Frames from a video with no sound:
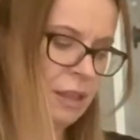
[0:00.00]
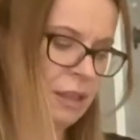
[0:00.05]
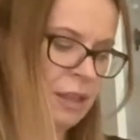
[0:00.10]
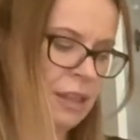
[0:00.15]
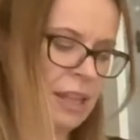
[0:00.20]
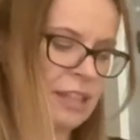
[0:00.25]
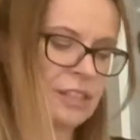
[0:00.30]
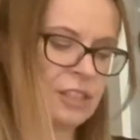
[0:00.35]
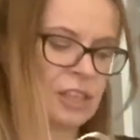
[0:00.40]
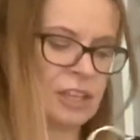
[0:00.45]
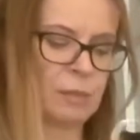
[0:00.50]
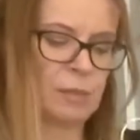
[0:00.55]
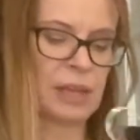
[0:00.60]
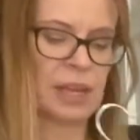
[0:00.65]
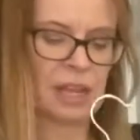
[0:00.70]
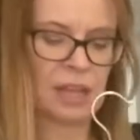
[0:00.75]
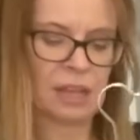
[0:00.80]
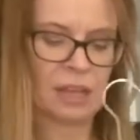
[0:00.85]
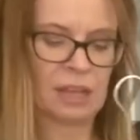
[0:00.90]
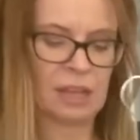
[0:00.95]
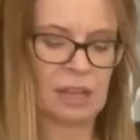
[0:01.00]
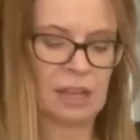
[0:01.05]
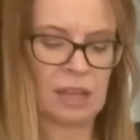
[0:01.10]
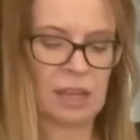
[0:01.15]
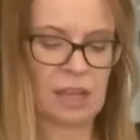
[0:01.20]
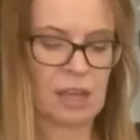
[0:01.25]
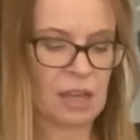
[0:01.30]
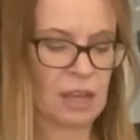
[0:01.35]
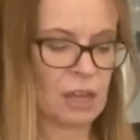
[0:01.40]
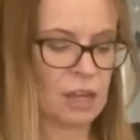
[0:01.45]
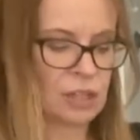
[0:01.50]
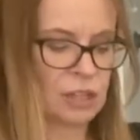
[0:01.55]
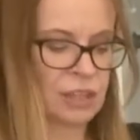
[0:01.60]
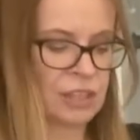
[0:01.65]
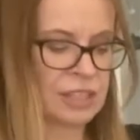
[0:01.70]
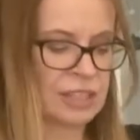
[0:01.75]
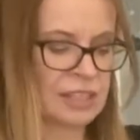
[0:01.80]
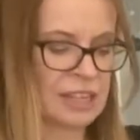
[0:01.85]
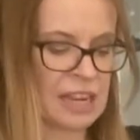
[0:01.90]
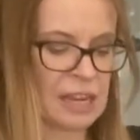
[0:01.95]
that that's going to be another
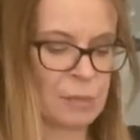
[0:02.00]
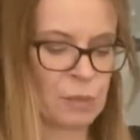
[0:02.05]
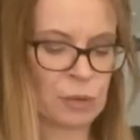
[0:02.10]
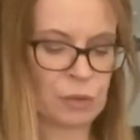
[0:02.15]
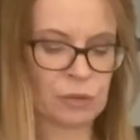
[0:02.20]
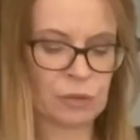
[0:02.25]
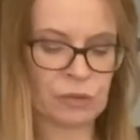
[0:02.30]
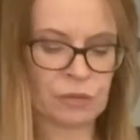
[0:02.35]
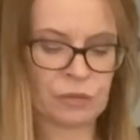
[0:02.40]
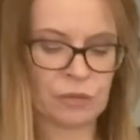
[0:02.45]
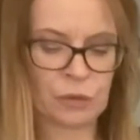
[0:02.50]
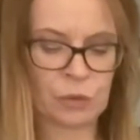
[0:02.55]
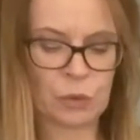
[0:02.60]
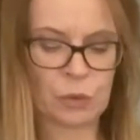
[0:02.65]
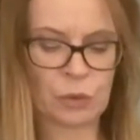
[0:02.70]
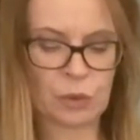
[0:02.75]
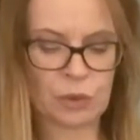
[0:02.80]
staple for